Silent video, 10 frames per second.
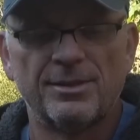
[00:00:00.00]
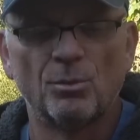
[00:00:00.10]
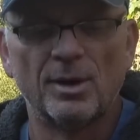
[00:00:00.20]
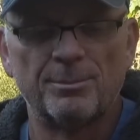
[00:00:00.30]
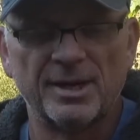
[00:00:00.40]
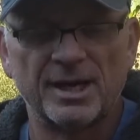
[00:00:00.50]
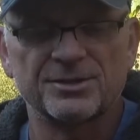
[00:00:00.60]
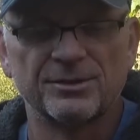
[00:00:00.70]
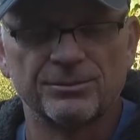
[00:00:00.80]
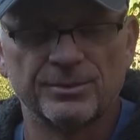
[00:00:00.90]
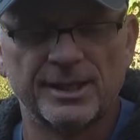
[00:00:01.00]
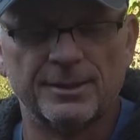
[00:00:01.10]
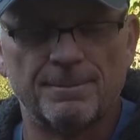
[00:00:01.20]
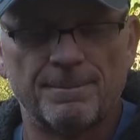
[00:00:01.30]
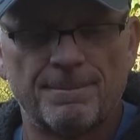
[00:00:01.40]
that went back to the
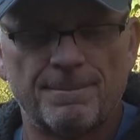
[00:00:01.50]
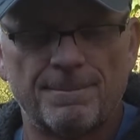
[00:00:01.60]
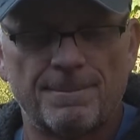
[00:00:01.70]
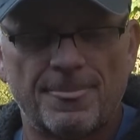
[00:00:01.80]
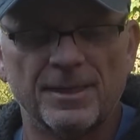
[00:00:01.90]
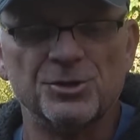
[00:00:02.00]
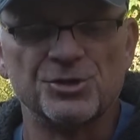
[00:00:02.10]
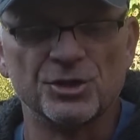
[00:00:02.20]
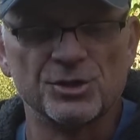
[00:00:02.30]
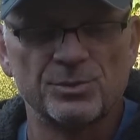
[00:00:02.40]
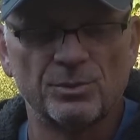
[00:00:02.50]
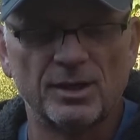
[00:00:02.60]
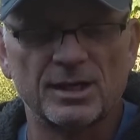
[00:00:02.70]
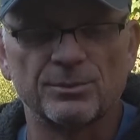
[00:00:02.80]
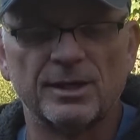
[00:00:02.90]
right. As soon as we
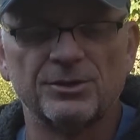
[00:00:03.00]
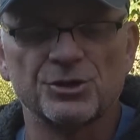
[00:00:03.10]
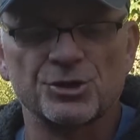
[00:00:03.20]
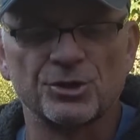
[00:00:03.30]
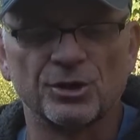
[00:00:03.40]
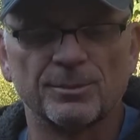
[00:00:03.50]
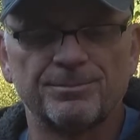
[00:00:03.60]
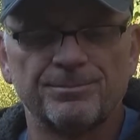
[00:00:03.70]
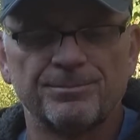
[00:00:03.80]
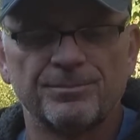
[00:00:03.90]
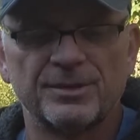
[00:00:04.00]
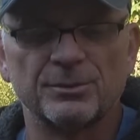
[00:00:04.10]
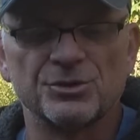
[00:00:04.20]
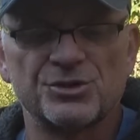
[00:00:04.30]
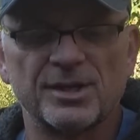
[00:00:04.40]
walk around this curb,
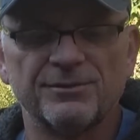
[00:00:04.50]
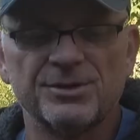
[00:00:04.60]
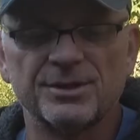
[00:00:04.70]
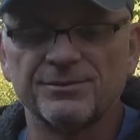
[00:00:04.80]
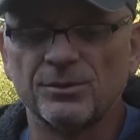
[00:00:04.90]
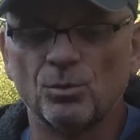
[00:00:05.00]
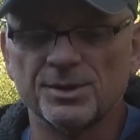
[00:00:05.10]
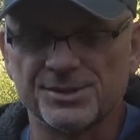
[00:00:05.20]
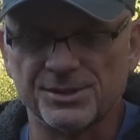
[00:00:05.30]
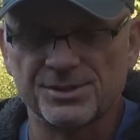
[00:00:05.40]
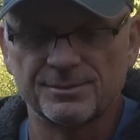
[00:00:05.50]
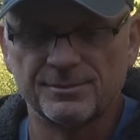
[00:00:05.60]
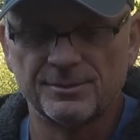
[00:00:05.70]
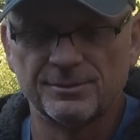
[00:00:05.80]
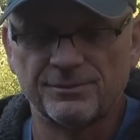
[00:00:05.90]
there were seven different whistles,
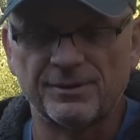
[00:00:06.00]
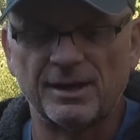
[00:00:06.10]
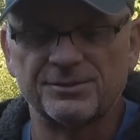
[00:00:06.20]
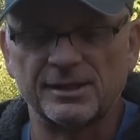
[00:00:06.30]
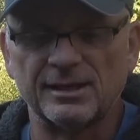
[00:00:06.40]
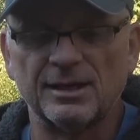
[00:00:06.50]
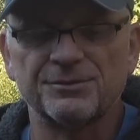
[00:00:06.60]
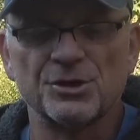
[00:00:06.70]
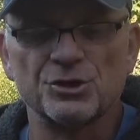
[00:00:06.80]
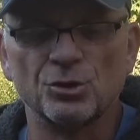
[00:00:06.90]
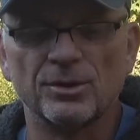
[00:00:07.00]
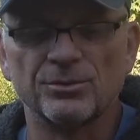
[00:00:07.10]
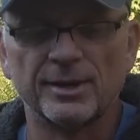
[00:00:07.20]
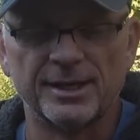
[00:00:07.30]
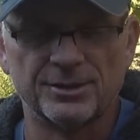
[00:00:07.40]
five to the left, two to the
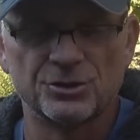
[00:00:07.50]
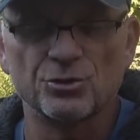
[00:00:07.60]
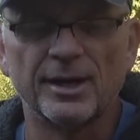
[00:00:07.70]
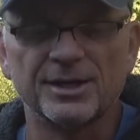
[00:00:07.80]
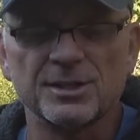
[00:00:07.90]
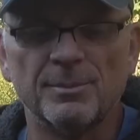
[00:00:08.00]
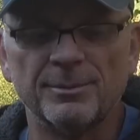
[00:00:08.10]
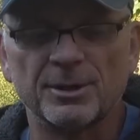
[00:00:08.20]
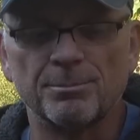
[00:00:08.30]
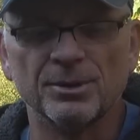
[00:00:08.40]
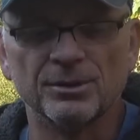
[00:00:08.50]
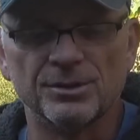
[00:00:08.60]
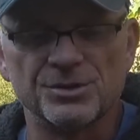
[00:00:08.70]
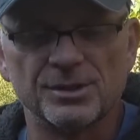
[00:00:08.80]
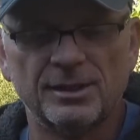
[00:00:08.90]
right, trying to mimic
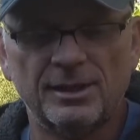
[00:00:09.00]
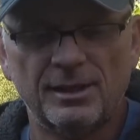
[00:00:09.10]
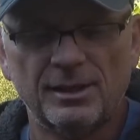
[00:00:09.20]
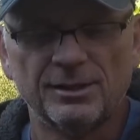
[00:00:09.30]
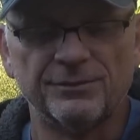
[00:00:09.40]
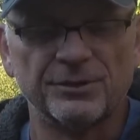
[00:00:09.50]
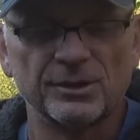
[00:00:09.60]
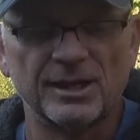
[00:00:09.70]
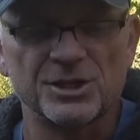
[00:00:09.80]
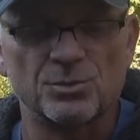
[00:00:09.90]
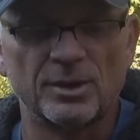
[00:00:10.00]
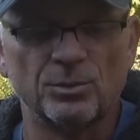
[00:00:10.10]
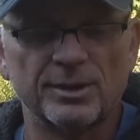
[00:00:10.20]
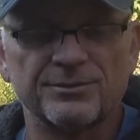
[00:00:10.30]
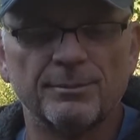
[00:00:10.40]
birds. The very last
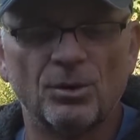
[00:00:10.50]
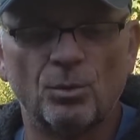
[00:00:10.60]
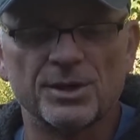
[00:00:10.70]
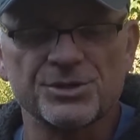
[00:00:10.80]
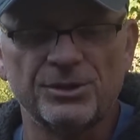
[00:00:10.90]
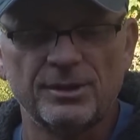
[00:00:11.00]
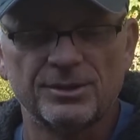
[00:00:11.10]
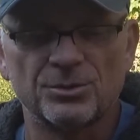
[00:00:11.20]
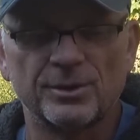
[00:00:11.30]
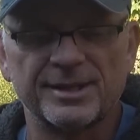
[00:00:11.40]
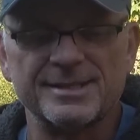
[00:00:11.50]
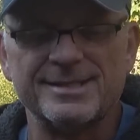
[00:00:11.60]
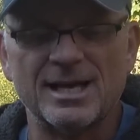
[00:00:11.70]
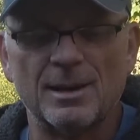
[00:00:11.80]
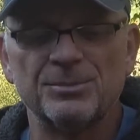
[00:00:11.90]
one went from a whistle to one of the
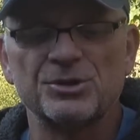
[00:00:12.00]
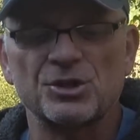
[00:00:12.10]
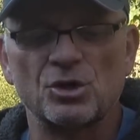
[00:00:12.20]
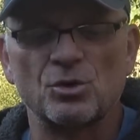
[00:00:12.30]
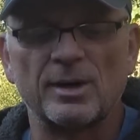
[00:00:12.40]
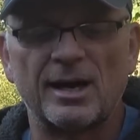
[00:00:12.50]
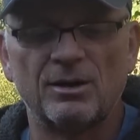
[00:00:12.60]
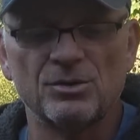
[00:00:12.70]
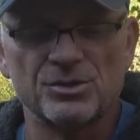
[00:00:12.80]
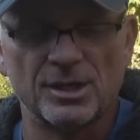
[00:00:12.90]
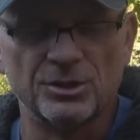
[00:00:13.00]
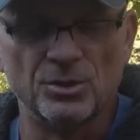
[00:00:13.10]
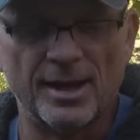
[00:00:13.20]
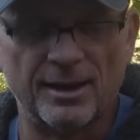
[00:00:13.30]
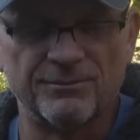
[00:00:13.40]
damnedest growls
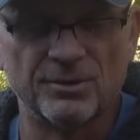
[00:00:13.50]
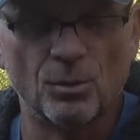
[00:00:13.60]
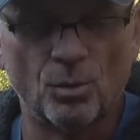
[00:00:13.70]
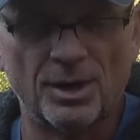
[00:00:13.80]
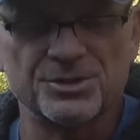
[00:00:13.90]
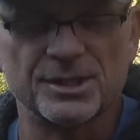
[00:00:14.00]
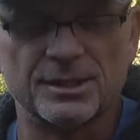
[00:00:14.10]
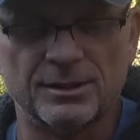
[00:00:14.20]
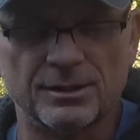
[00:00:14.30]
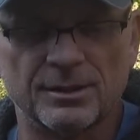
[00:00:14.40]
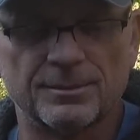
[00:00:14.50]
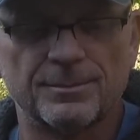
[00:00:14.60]
you ever want to hear.